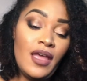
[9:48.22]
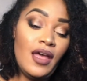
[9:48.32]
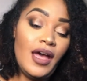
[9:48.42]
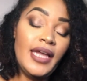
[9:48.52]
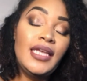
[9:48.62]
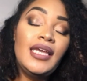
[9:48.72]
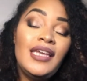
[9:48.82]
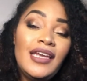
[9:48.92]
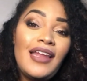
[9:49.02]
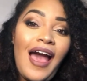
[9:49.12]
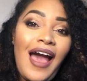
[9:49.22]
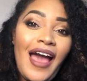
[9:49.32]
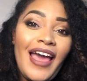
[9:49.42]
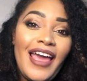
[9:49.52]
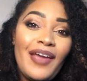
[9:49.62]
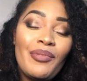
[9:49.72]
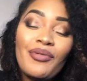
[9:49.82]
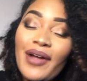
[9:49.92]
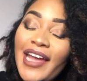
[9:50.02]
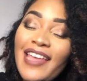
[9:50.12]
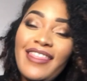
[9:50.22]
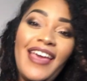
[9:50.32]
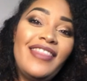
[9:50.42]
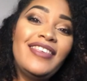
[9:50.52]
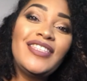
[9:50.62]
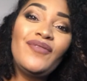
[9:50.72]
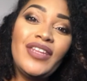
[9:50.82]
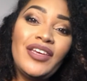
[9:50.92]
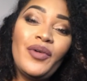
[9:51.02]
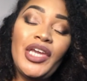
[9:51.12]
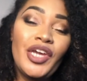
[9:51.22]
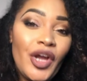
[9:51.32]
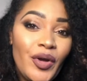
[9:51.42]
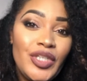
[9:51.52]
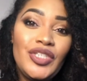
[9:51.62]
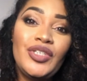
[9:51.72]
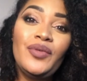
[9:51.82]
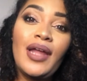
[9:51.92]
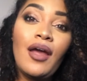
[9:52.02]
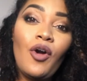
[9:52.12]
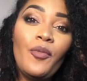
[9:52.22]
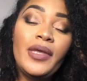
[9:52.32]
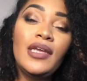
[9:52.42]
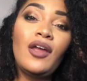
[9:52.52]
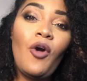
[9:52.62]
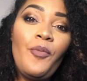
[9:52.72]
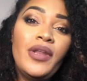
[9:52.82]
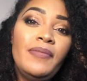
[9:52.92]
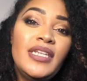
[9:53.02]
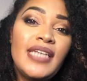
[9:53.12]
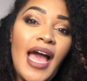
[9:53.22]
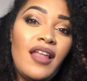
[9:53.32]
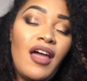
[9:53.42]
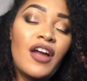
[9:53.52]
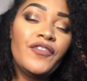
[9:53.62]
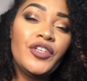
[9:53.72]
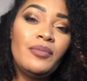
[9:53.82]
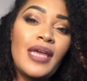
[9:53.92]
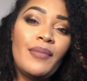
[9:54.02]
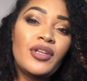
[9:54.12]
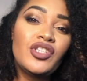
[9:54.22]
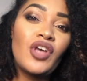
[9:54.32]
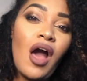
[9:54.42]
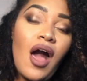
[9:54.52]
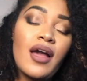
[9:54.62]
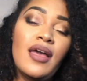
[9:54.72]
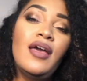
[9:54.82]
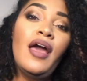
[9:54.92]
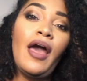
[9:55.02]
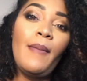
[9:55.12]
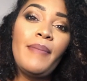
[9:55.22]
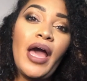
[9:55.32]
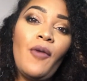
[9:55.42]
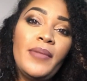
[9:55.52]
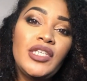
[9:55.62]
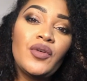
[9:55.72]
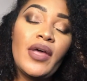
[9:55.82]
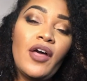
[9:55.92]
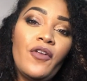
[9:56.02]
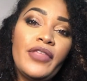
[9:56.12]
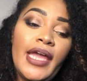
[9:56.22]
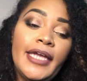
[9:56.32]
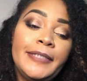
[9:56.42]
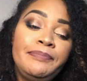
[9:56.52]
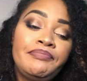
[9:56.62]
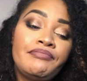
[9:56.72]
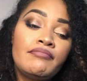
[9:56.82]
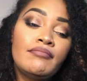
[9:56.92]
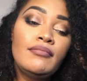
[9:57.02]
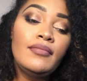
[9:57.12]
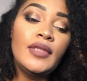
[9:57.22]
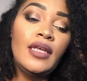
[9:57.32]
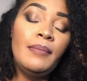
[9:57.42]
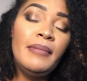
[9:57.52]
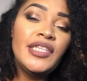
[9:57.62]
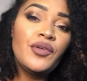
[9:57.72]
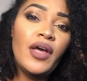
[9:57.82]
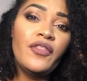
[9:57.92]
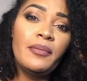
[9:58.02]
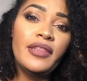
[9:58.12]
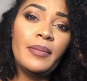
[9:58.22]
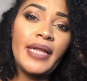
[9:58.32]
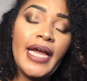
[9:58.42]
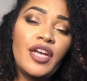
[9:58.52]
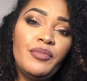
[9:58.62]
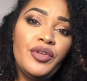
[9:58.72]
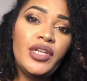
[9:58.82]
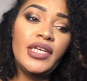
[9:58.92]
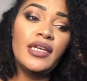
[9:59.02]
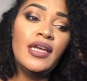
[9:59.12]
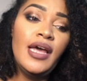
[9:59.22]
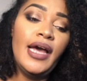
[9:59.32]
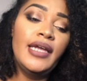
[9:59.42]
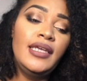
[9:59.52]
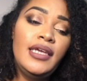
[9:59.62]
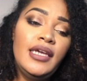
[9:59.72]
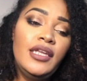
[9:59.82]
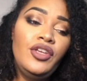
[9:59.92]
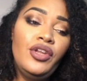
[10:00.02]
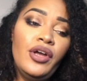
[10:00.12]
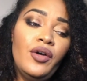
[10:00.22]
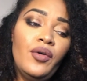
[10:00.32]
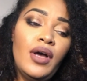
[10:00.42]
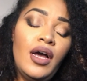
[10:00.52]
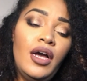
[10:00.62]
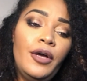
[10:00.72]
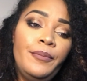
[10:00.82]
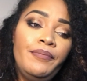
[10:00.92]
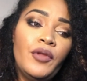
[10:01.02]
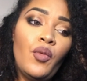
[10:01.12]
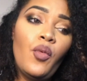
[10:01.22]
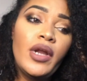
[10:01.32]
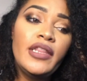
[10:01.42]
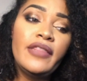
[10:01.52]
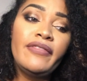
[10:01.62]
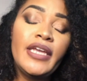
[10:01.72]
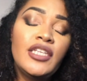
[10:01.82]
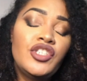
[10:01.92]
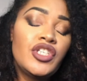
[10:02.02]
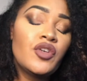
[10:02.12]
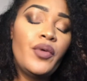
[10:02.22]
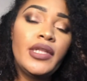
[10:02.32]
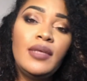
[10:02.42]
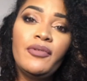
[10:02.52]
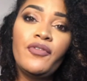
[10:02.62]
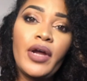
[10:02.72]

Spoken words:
Again, I pray that this video encouraged you, and I hope it opened up the dialogue for you to be able to talk about mental health and mental health among the Black community. Again, one of the things, just quickly before I